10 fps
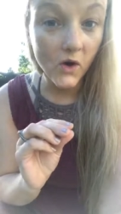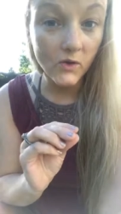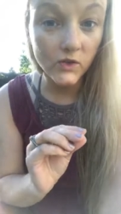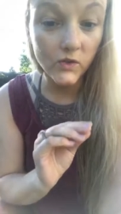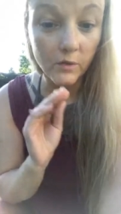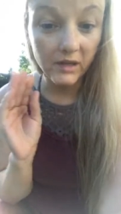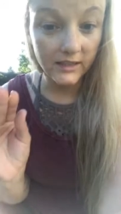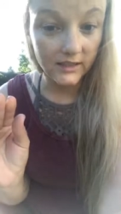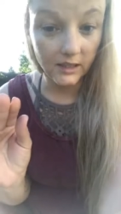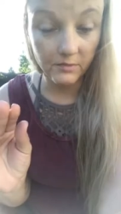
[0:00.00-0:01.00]
go to the
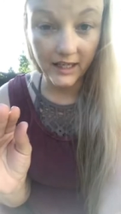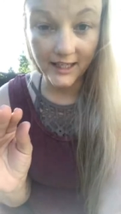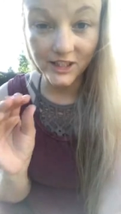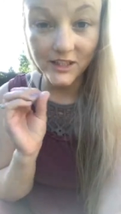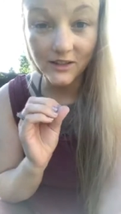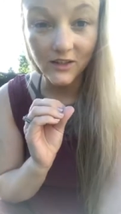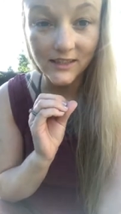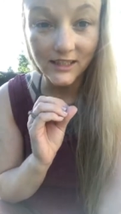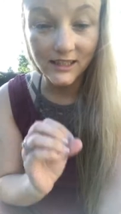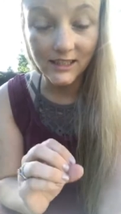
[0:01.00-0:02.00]
big team page, it's called
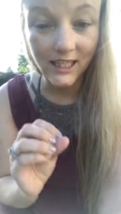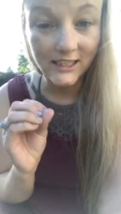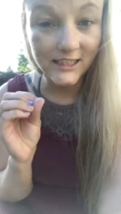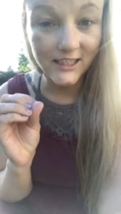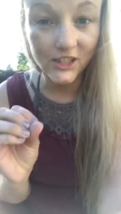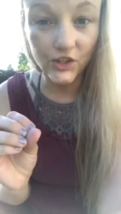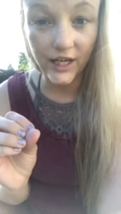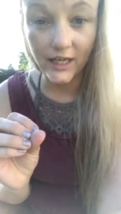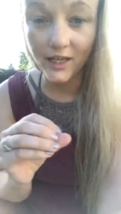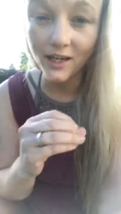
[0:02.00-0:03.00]
Success in
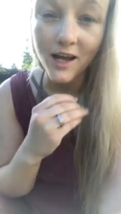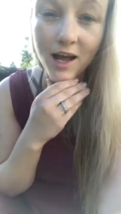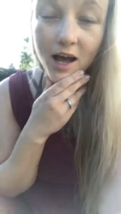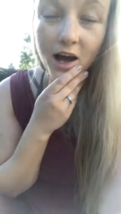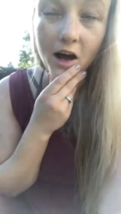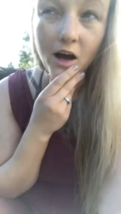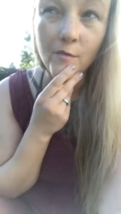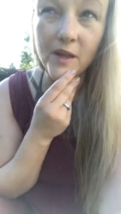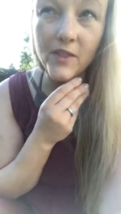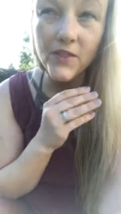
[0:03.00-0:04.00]
Training.
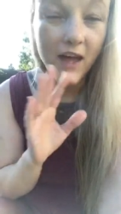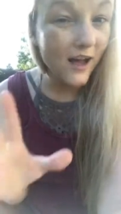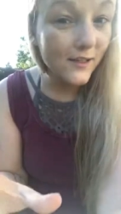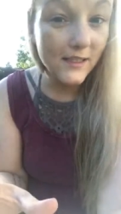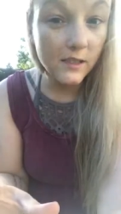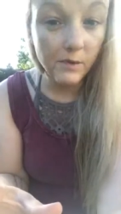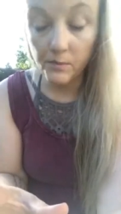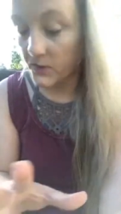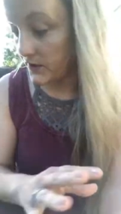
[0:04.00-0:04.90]
Um, thousands of people